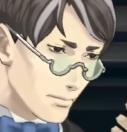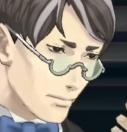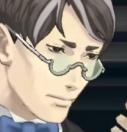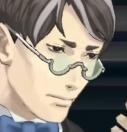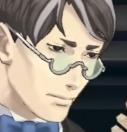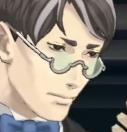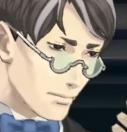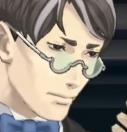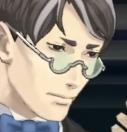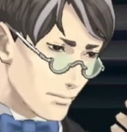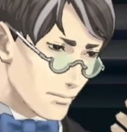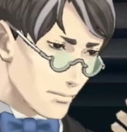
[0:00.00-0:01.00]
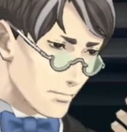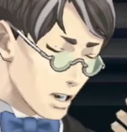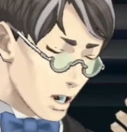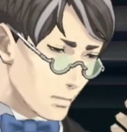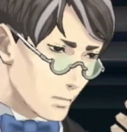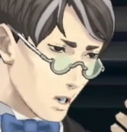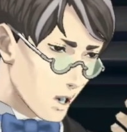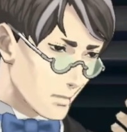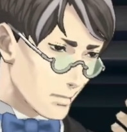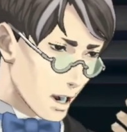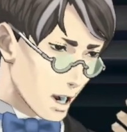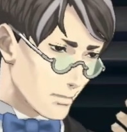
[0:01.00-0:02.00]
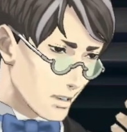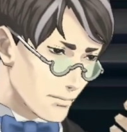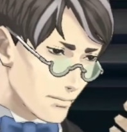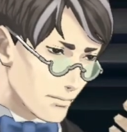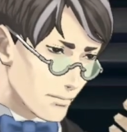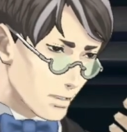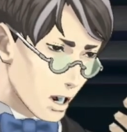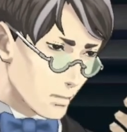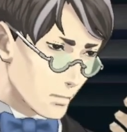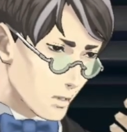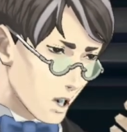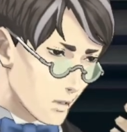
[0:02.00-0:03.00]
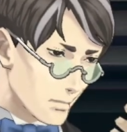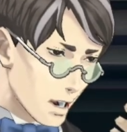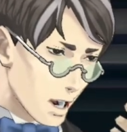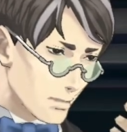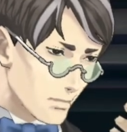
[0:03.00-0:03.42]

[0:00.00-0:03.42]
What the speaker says: More blood, of course. It was when I was in the kitchen,